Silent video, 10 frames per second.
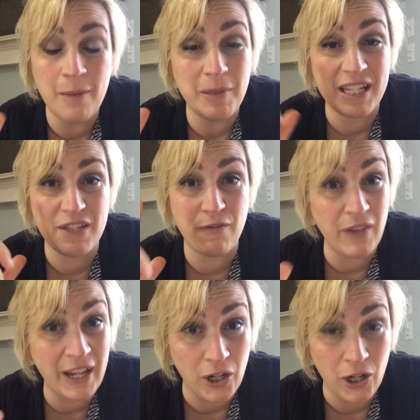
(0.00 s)
Because
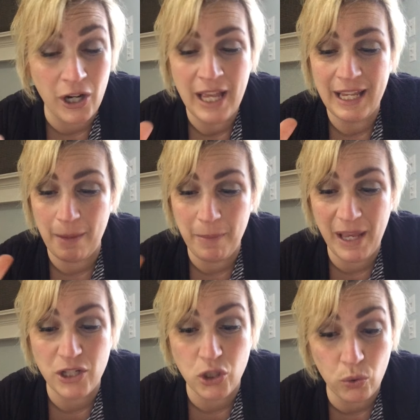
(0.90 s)
fear can be
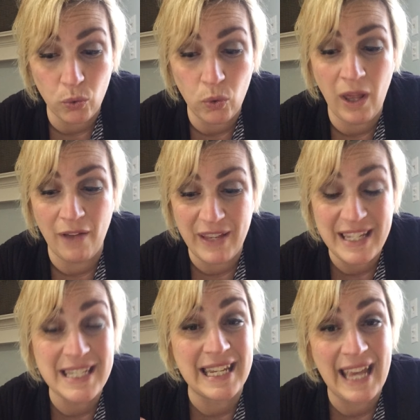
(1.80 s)
a tool of
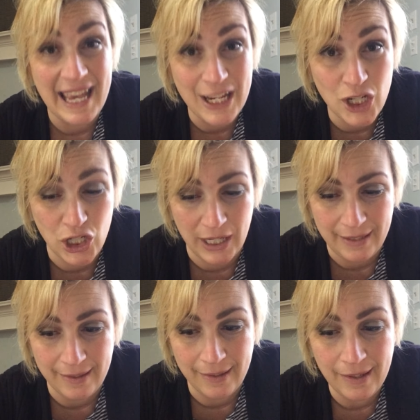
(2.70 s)
indication